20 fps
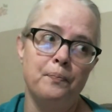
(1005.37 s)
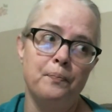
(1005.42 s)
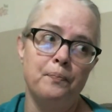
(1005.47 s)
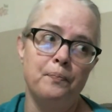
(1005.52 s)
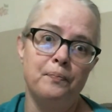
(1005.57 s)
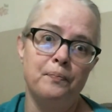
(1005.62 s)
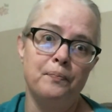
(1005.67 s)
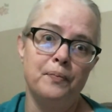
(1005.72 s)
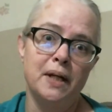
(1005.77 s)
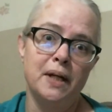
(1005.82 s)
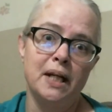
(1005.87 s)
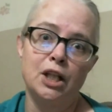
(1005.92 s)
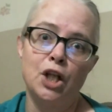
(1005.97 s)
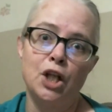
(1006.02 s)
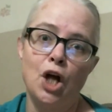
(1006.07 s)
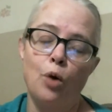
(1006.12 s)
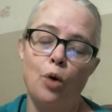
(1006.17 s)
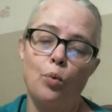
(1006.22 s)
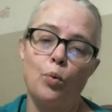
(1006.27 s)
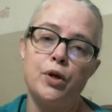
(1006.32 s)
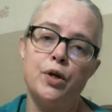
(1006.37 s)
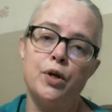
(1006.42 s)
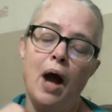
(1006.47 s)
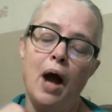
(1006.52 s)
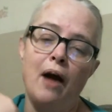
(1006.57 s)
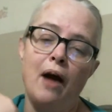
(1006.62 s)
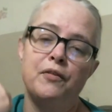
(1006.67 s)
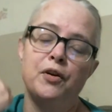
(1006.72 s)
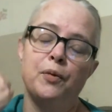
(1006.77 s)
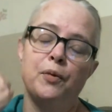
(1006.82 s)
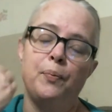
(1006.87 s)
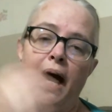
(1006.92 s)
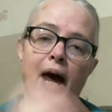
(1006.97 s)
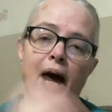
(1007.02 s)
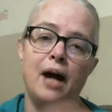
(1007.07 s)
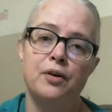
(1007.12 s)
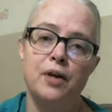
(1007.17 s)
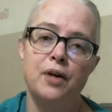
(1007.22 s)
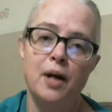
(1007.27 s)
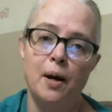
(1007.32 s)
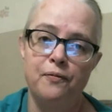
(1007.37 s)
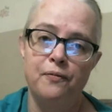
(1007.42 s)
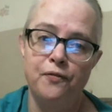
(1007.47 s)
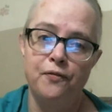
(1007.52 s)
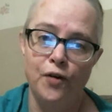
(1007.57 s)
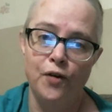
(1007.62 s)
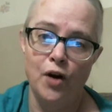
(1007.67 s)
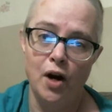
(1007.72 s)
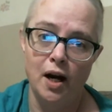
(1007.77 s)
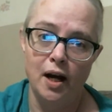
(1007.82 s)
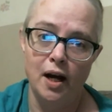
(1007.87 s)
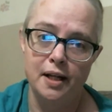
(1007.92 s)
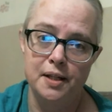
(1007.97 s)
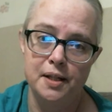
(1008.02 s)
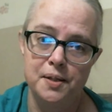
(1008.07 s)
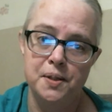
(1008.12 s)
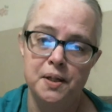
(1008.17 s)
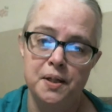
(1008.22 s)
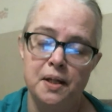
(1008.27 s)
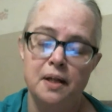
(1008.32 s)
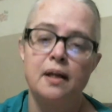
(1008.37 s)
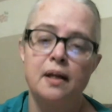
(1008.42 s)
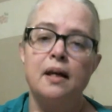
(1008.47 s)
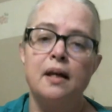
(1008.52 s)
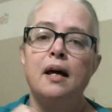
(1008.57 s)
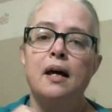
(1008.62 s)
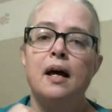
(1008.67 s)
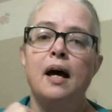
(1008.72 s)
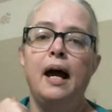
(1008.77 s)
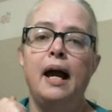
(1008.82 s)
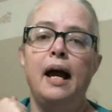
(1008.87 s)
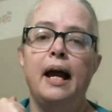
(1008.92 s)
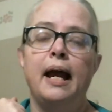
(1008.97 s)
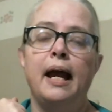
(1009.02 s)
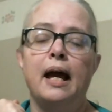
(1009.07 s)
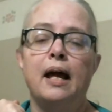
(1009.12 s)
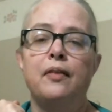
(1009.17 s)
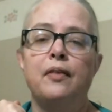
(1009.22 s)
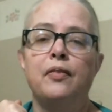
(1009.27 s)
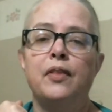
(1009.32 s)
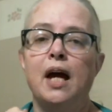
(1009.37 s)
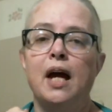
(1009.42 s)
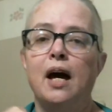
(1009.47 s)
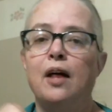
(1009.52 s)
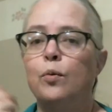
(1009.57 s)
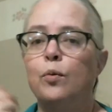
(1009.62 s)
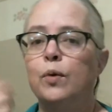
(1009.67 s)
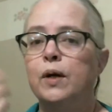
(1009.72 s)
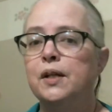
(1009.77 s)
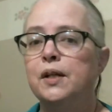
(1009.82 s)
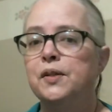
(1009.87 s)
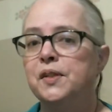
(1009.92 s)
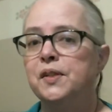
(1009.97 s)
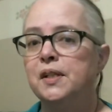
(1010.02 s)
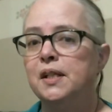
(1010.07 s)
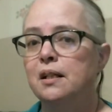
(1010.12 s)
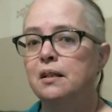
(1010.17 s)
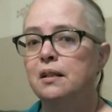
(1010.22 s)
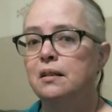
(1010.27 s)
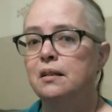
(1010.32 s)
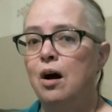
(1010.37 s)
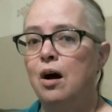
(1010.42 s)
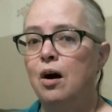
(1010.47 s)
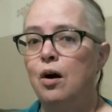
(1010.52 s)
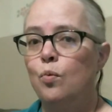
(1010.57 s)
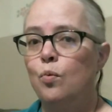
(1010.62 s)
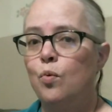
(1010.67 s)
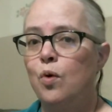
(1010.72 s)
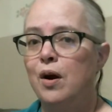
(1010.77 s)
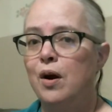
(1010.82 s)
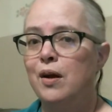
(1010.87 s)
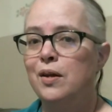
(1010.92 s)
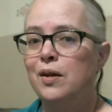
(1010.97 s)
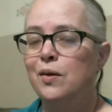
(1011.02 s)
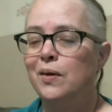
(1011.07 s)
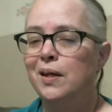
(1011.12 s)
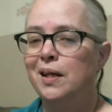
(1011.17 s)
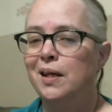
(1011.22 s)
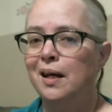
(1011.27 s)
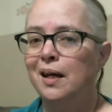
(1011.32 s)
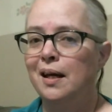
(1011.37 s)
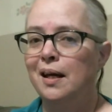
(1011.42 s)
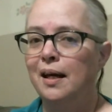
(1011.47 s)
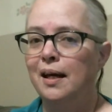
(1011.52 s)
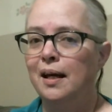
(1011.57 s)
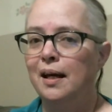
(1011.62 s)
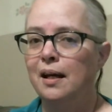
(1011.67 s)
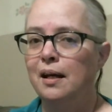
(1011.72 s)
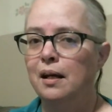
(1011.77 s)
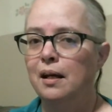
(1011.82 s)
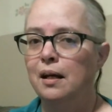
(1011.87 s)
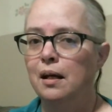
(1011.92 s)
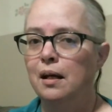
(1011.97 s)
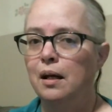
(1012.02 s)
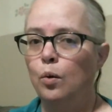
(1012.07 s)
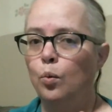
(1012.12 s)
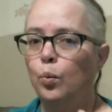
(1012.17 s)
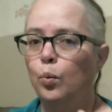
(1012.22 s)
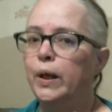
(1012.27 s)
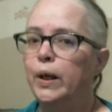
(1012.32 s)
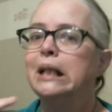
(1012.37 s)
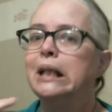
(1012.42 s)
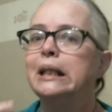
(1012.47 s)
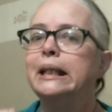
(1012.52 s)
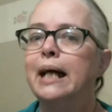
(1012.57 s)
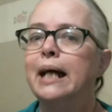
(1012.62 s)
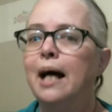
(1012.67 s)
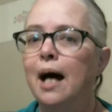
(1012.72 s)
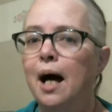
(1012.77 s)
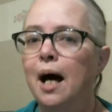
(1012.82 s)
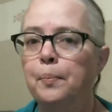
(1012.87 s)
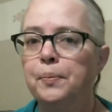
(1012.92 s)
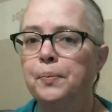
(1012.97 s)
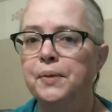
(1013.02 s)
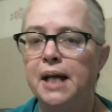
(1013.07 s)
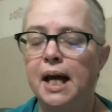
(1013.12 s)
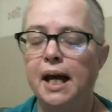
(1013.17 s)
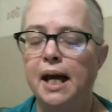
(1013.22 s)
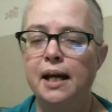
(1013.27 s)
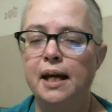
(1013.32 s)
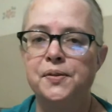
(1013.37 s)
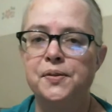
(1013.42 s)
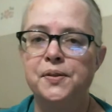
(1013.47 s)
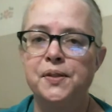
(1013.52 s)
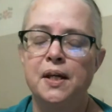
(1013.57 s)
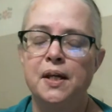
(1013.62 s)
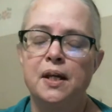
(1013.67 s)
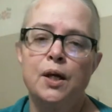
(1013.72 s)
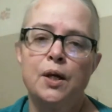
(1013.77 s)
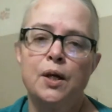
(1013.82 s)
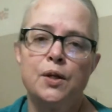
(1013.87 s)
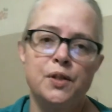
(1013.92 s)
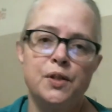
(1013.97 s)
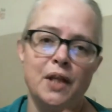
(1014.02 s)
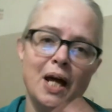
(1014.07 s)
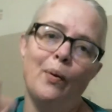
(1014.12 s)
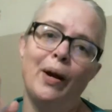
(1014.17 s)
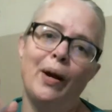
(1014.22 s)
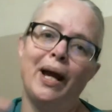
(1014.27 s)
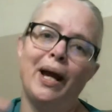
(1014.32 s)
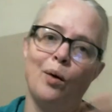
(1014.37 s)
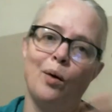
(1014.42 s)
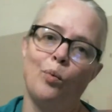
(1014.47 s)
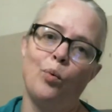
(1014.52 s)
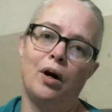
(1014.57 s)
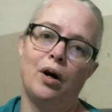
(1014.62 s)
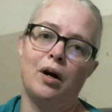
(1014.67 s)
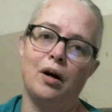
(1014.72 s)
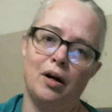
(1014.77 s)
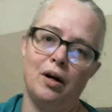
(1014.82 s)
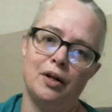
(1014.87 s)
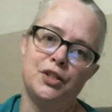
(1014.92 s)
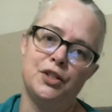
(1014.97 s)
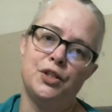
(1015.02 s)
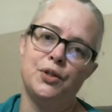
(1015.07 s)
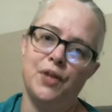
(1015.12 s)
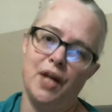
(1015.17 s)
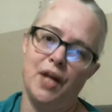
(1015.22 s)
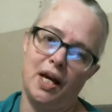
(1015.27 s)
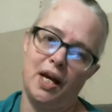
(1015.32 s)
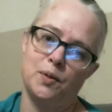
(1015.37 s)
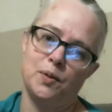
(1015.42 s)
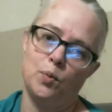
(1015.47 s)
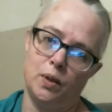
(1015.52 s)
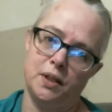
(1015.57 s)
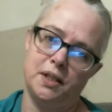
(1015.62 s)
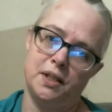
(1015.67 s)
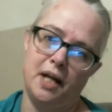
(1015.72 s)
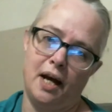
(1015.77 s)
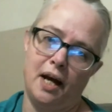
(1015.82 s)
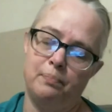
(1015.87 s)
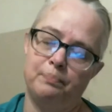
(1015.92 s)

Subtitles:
knit along where you have your pattern up front, and the other one is a knit along where you get weekly updates, so that way I could work on 2 things at one time.